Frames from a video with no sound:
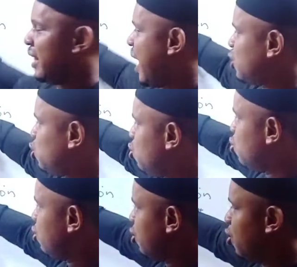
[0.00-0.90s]
As
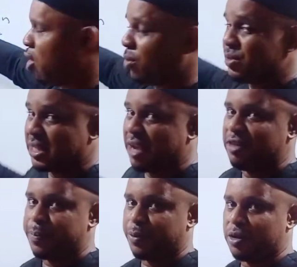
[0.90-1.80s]
you observe
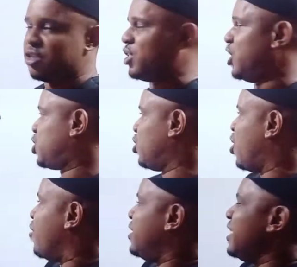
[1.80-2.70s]
the pronunciation
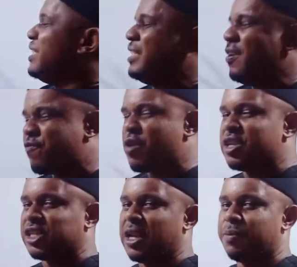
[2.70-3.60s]
of the
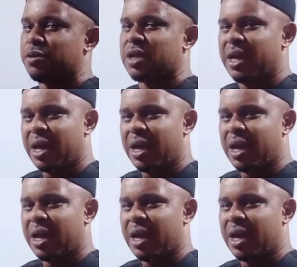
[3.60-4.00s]
different syllables,